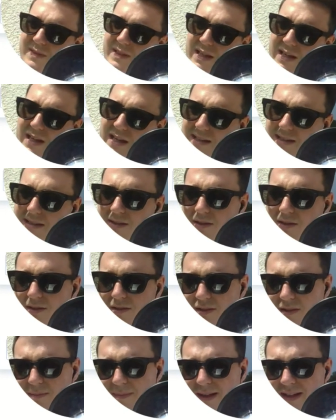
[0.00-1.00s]
it's
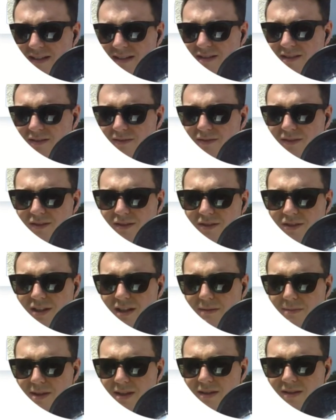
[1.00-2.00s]
not too bad at all, not too
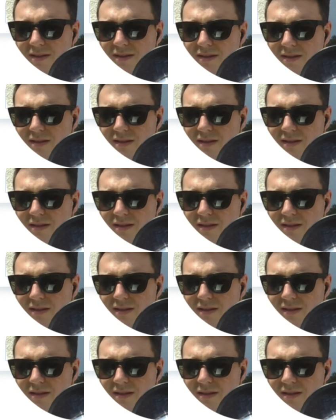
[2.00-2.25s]
shabby.